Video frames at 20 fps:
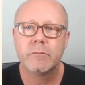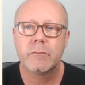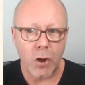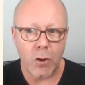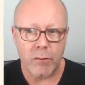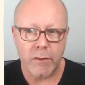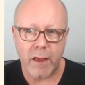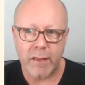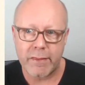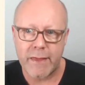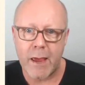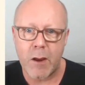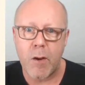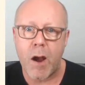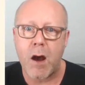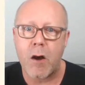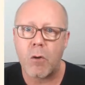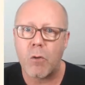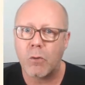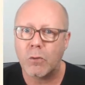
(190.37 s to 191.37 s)
Note that
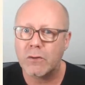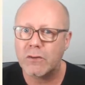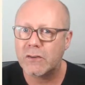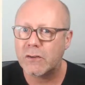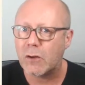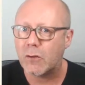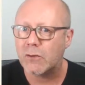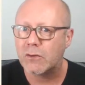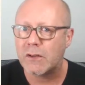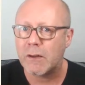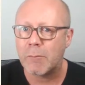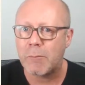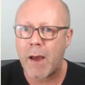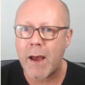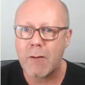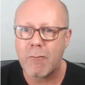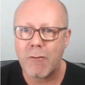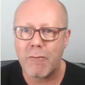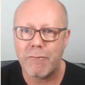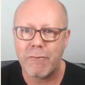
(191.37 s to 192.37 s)
there are also some
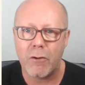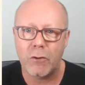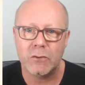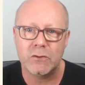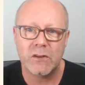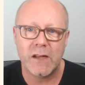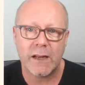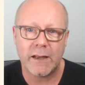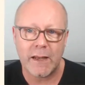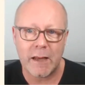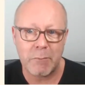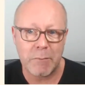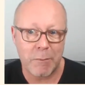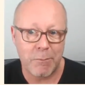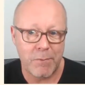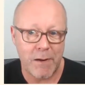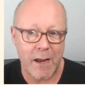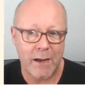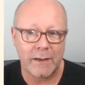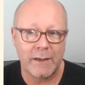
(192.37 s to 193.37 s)
microphones that can
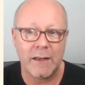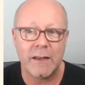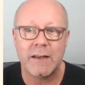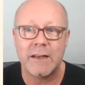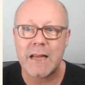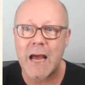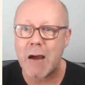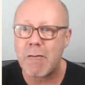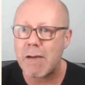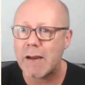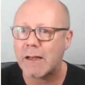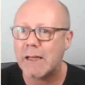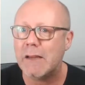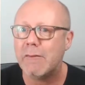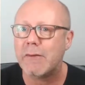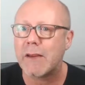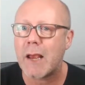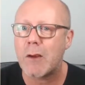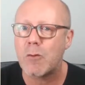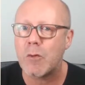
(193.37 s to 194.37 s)
be plugged in
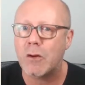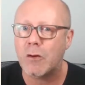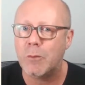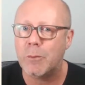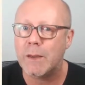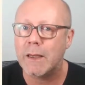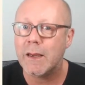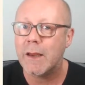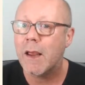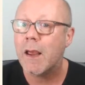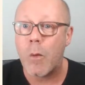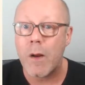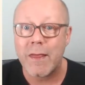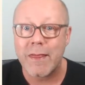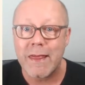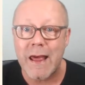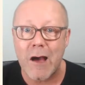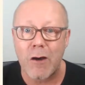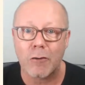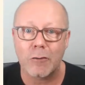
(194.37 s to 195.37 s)
directly via USB
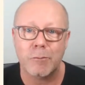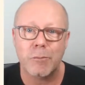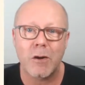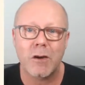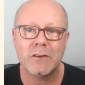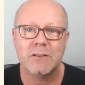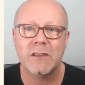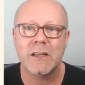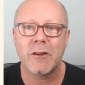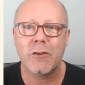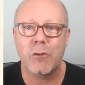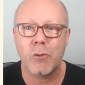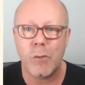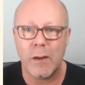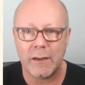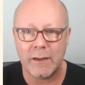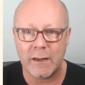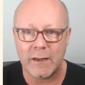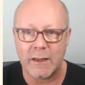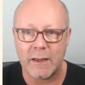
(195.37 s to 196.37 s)
without passing
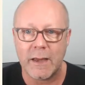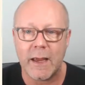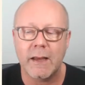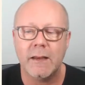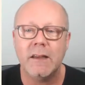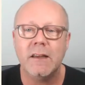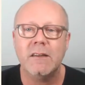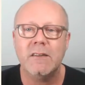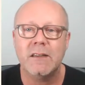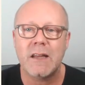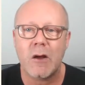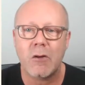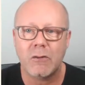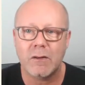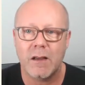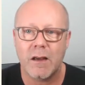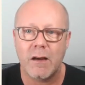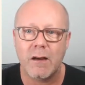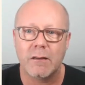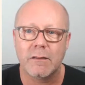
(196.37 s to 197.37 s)
through a dedicated
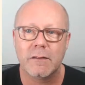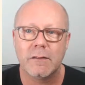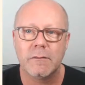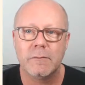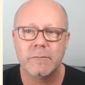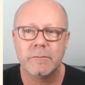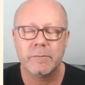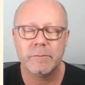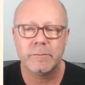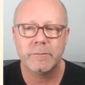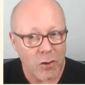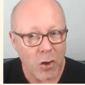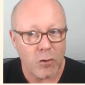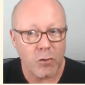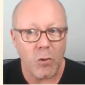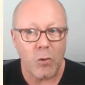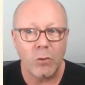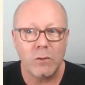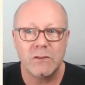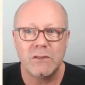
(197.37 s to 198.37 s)
sound card.
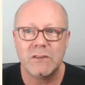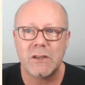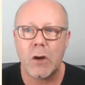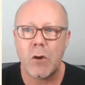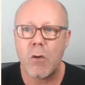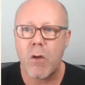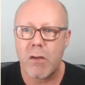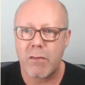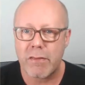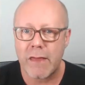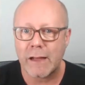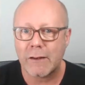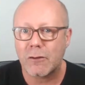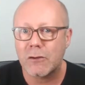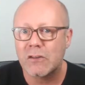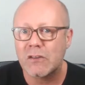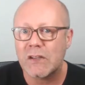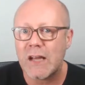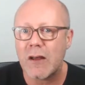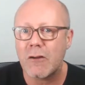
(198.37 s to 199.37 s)
Note also that
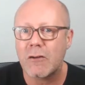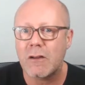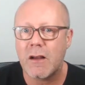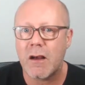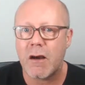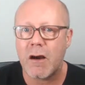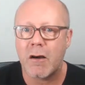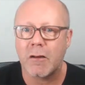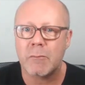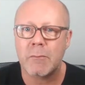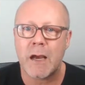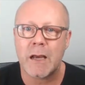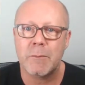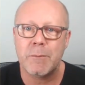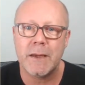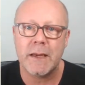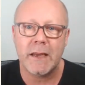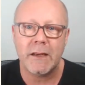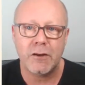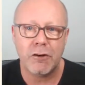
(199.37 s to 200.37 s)
the sound card
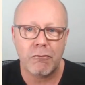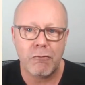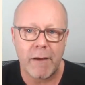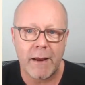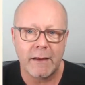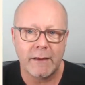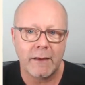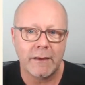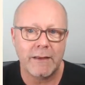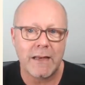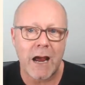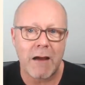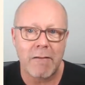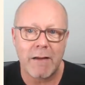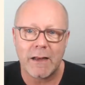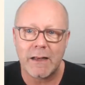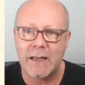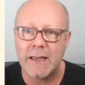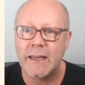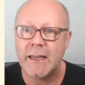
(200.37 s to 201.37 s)
might be integrated
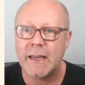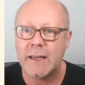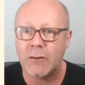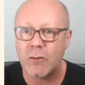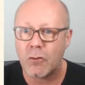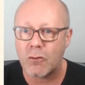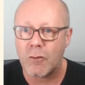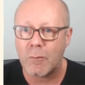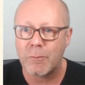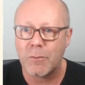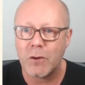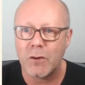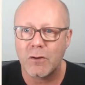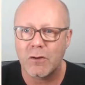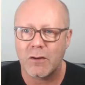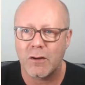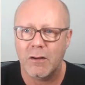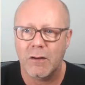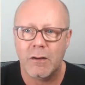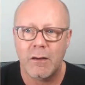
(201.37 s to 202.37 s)
directly in your
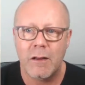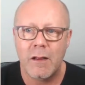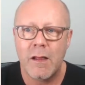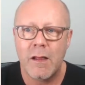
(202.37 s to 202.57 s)
computer.